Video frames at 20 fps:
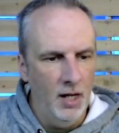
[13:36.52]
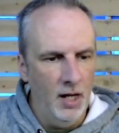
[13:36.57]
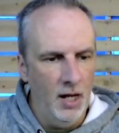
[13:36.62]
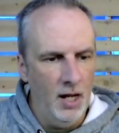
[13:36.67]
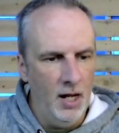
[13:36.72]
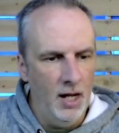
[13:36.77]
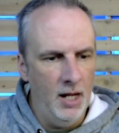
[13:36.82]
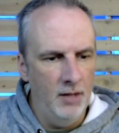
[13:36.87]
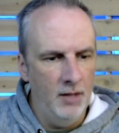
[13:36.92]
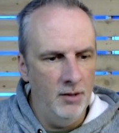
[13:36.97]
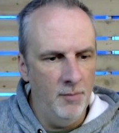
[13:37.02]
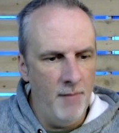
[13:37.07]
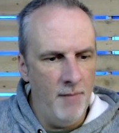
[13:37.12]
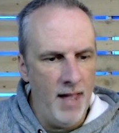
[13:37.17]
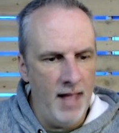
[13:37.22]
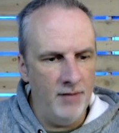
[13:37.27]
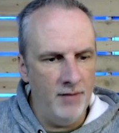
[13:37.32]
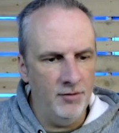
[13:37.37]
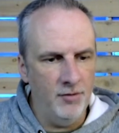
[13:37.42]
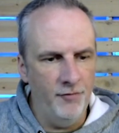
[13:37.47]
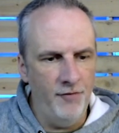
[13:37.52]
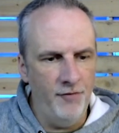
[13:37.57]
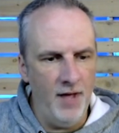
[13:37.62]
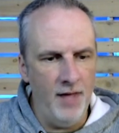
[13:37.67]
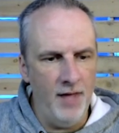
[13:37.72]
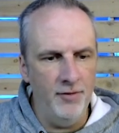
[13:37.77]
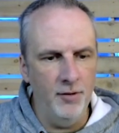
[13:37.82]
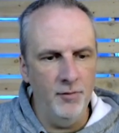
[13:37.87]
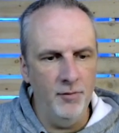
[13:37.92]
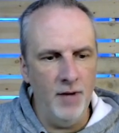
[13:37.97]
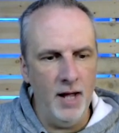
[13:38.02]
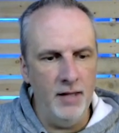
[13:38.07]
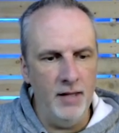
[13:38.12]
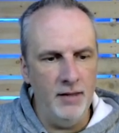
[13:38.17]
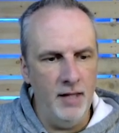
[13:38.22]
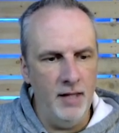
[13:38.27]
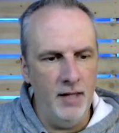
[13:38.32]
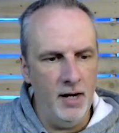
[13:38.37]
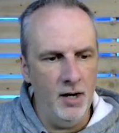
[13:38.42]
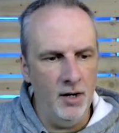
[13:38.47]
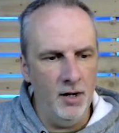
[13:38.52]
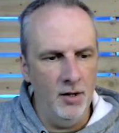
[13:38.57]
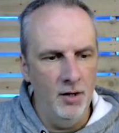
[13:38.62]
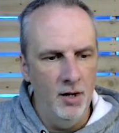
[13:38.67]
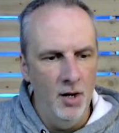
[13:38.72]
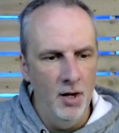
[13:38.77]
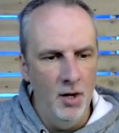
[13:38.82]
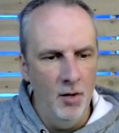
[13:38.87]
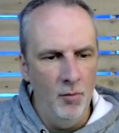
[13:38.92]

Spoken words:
And the mask feather right there,